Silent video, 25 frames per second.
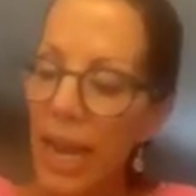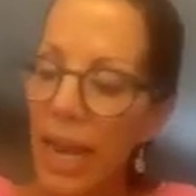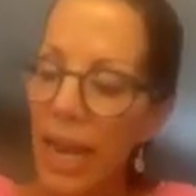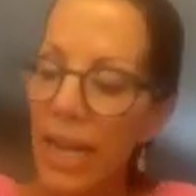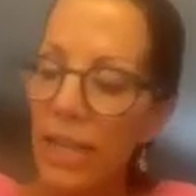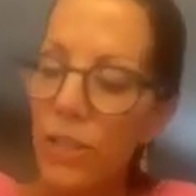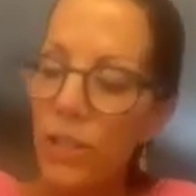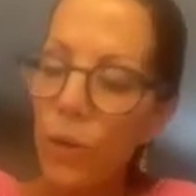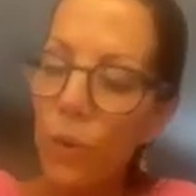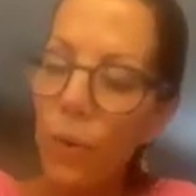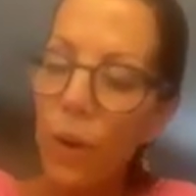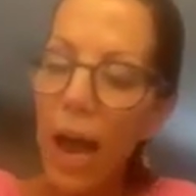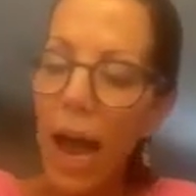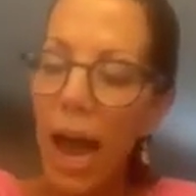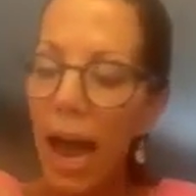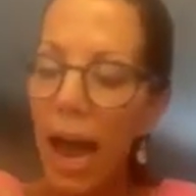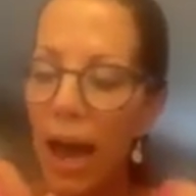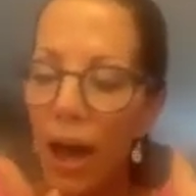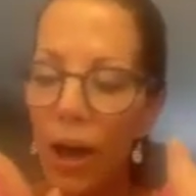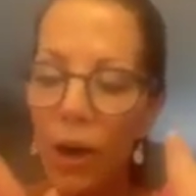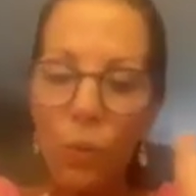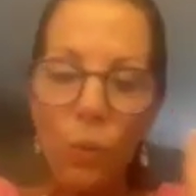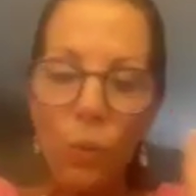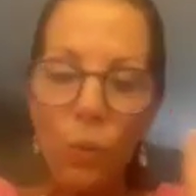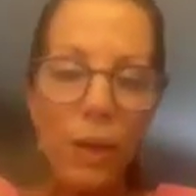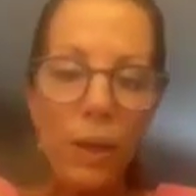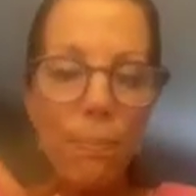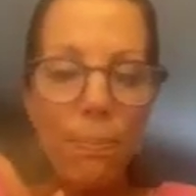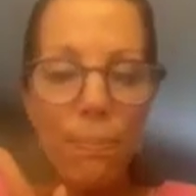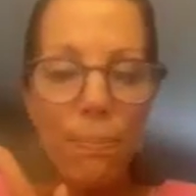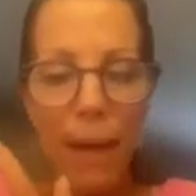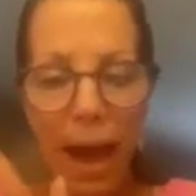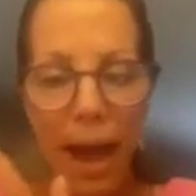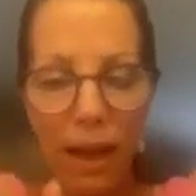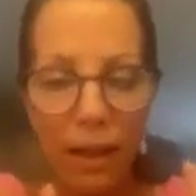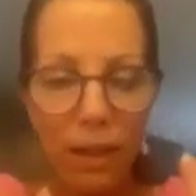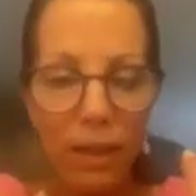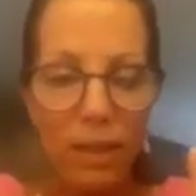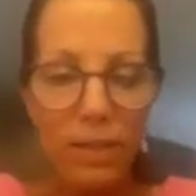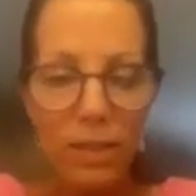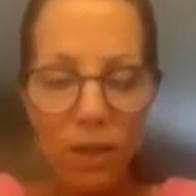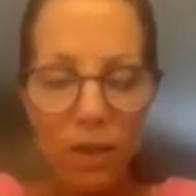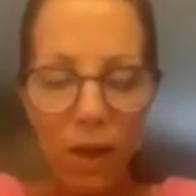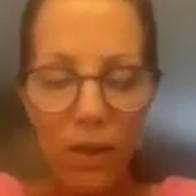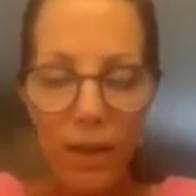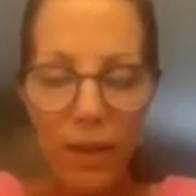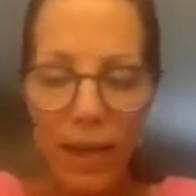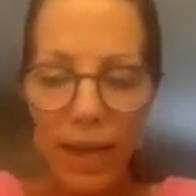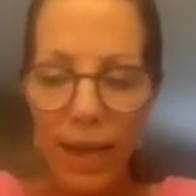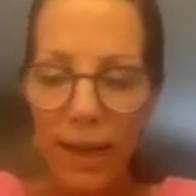And so how do we balance
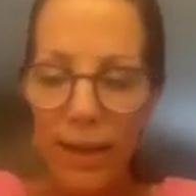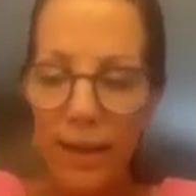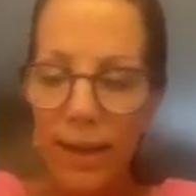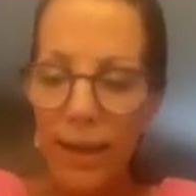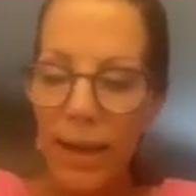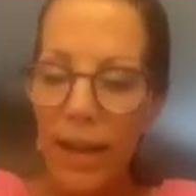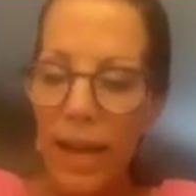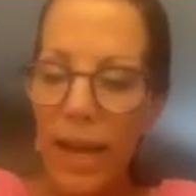all that?